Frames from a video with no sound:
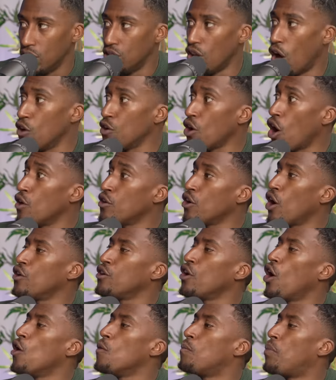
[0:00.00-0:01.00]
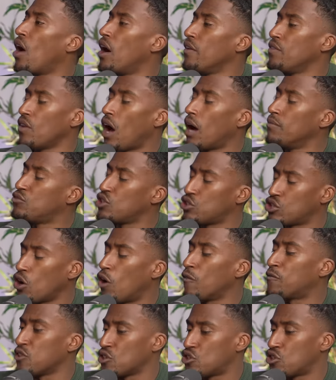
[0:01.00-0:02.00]
crazy. No, no, no, oh, no. But I'm
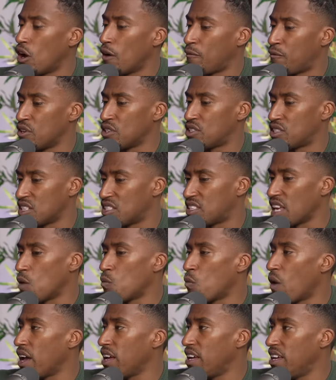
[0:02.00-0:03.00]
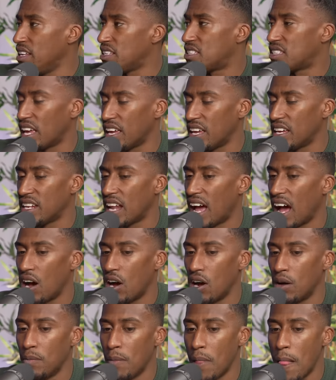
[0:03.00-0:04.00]
just off the surface. Yeah, the same what, way he's saying
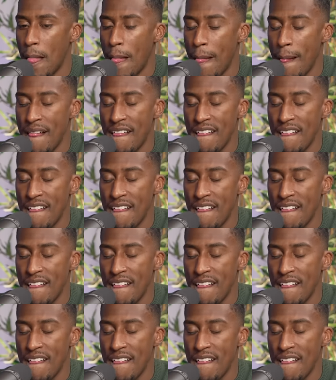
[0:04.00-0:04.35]
that um,